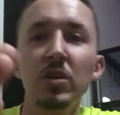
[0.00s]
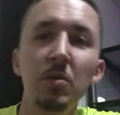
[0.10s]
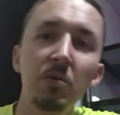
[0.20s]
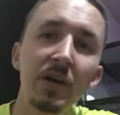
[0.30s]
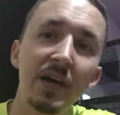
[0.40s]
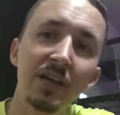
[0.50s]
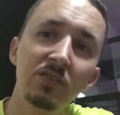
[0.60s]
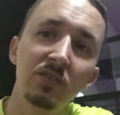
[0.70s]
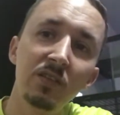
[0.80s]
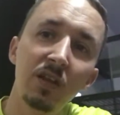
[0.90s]
double
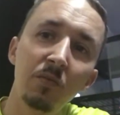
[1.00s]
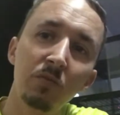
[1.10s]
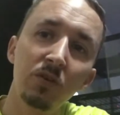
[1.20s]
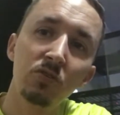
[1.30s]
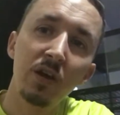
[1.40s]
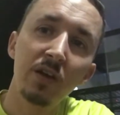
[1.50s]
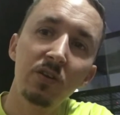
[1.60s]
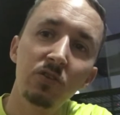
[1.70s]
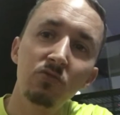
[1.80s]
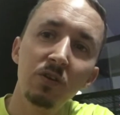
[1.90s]
hits, and then I'm going to try to
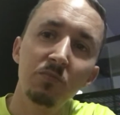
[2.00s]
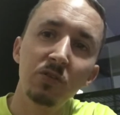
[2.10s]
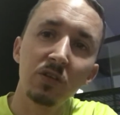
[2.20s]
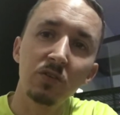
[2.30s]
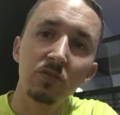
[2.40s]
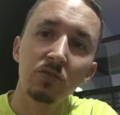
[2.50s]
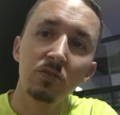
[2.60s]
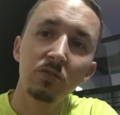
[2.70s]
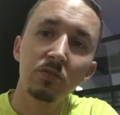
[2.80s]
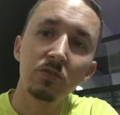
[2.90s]
do dreamsicles.